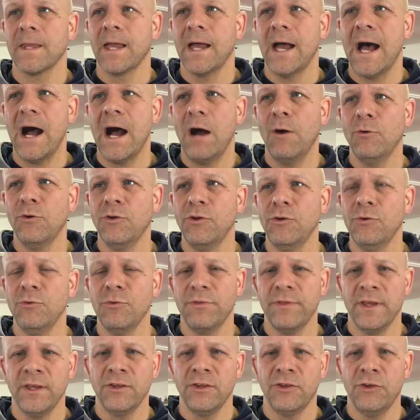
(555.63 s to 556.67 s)
how do you
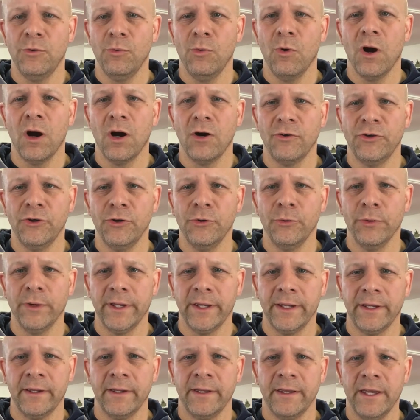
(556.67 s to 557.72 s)
think you are
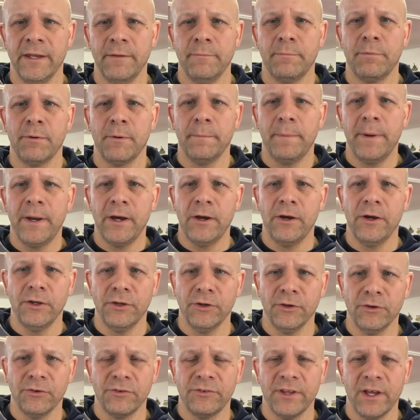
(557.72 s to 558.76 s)
doing in preparing
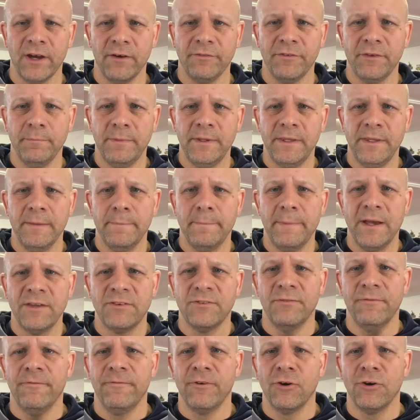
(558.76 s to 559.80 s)
yourself to be the
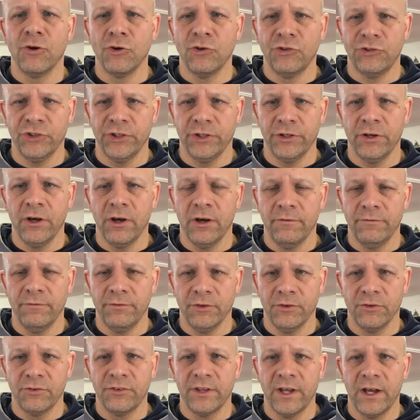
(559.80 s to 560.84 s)
best version of
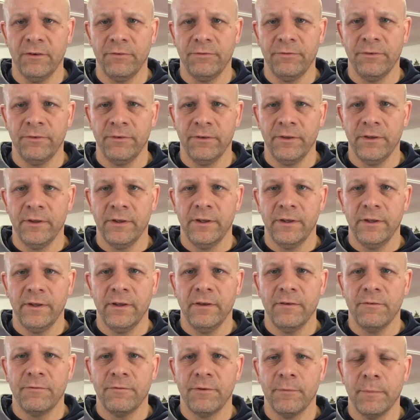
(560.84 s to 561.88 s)
yourself
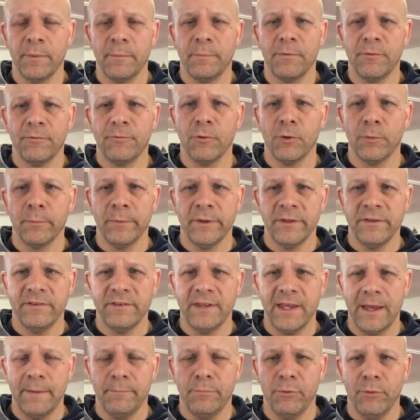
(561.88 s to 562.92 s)
from a performance
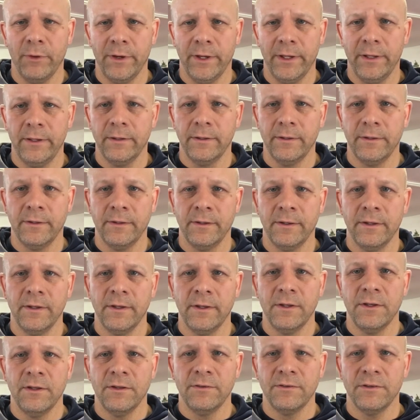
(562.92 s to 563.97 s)
standpoint?
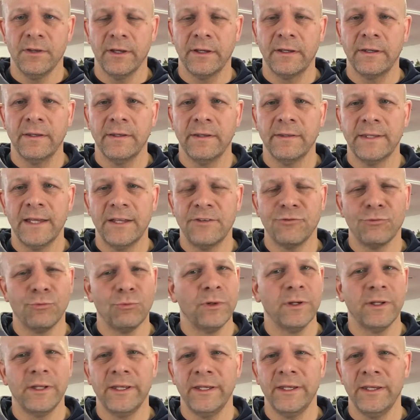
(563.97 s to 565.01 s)
It's like,
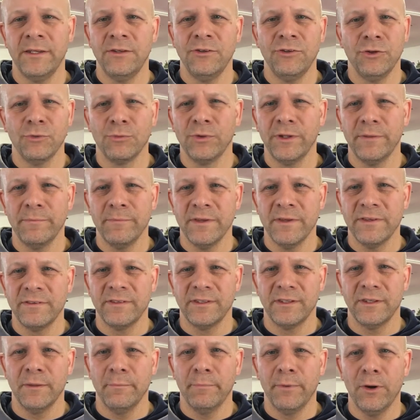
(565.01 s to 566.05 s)
you're really
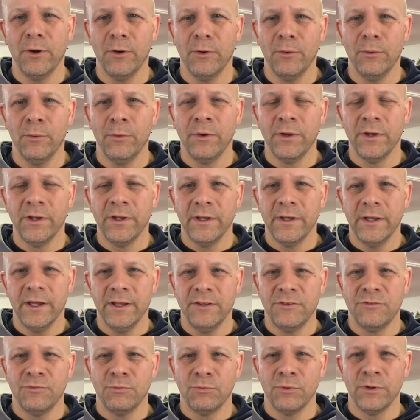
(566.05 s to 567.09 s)
missing the boat.
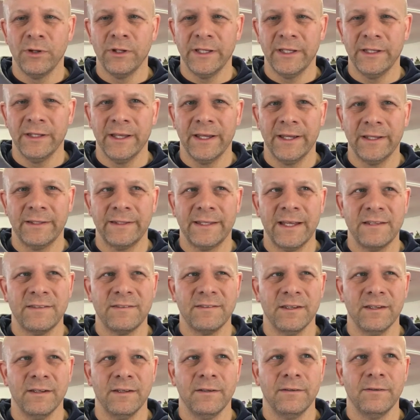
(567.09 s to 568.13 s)
It's really like, that's
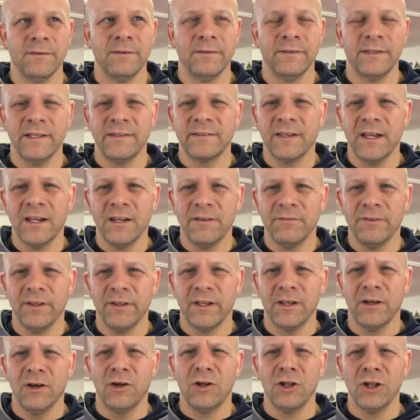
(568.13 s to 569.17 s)
kind of
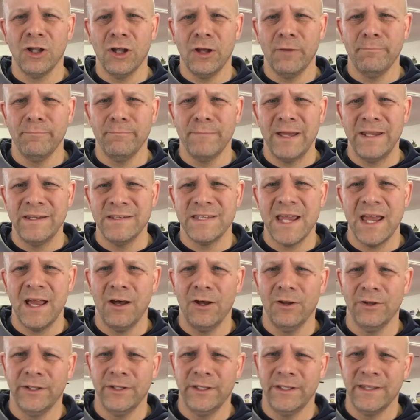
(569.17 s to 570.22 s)
like a club
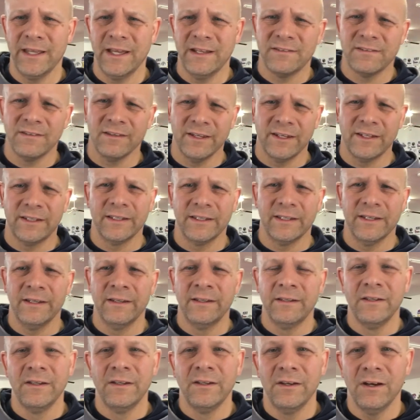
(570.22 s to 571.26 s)
mentality. That's like a
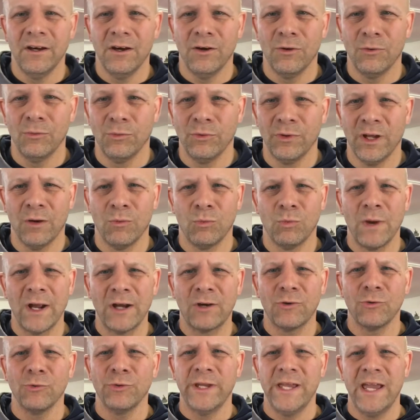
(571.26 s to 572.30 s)

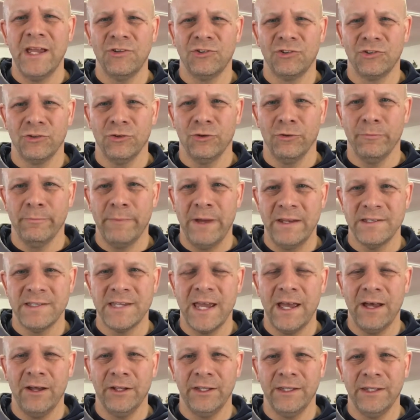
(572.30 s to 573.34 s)
recreational
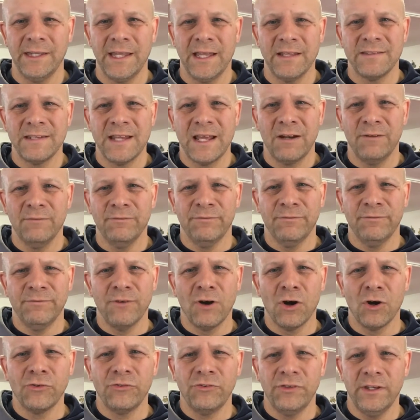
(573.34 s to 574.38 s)
mentality. That's not a
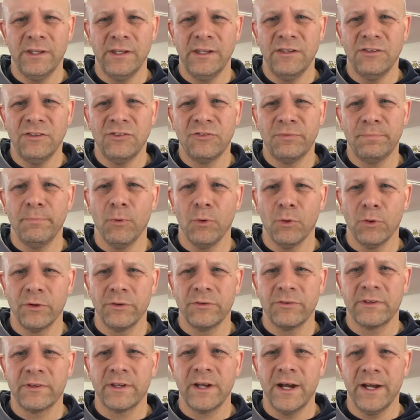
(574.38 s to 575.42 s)
varsity
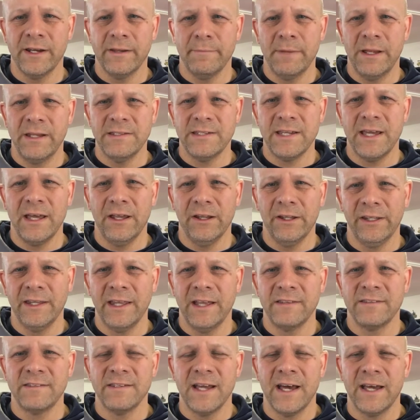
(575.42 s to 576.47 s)
sports kind of mentality.
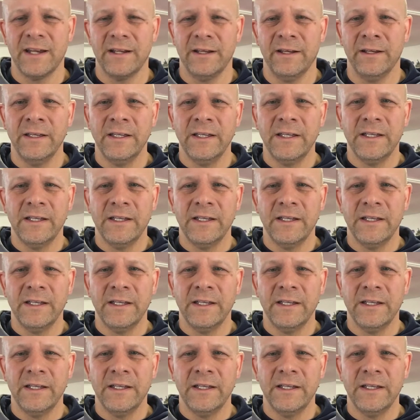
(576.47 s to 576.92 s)
That's not a